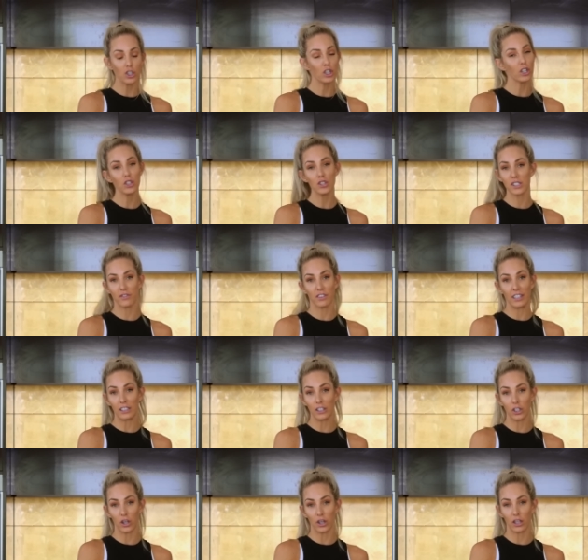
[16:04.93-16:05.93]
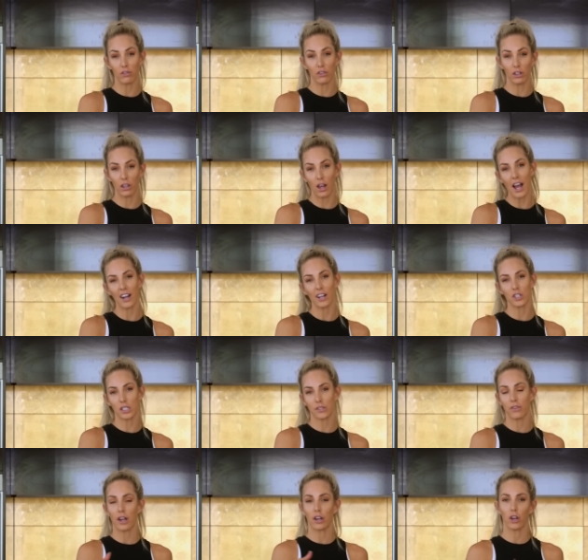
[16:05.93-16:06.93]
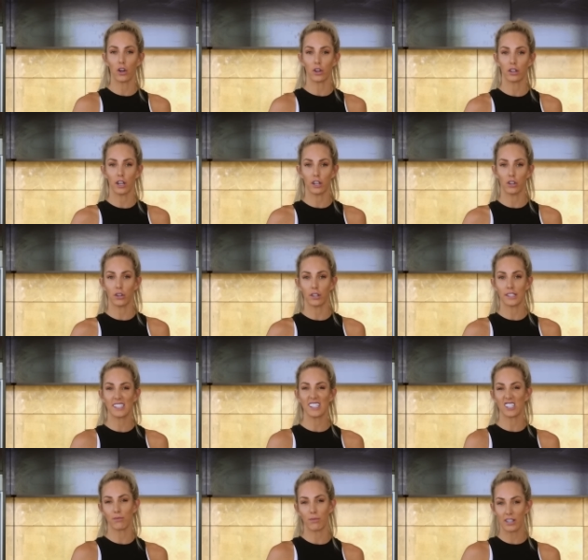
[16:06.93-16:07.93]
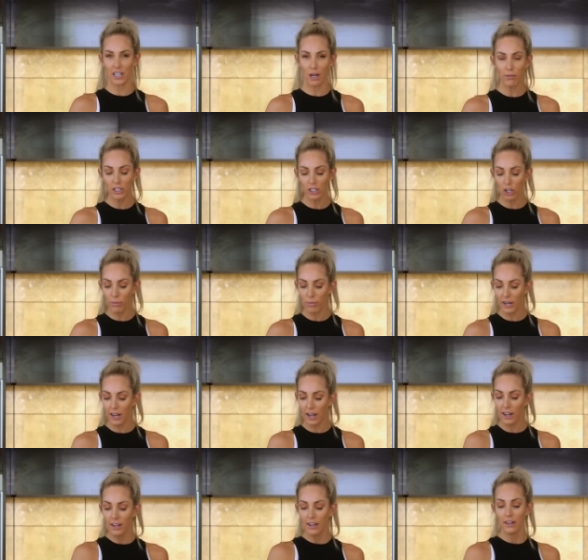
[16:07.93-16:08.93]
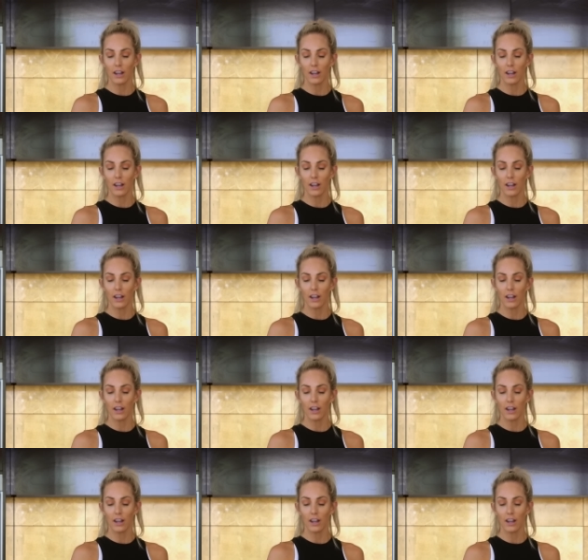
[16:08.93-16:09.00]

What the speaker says: You can use vanilla yogurt if you like. I just find coconut yogurt sits in my tummy a lot better.